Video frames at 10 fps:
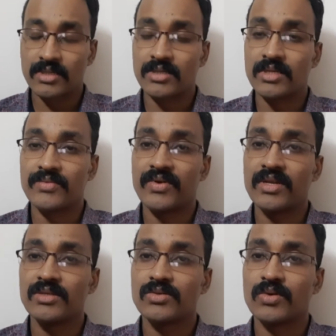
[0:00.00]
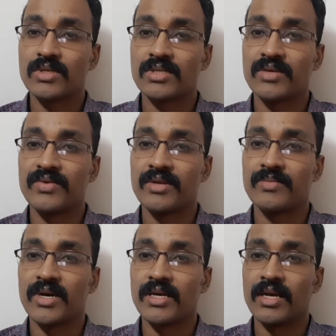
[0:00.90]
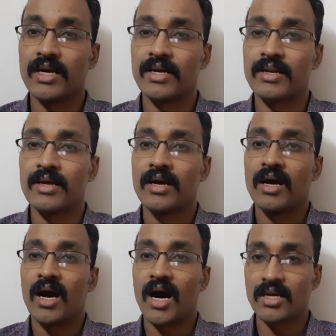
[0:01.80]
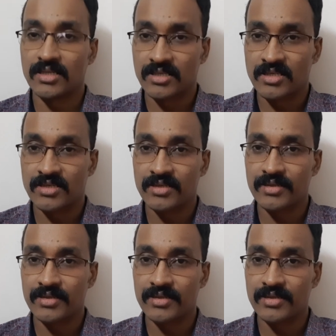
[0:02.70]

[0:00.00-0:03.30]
reference was given by her aunt,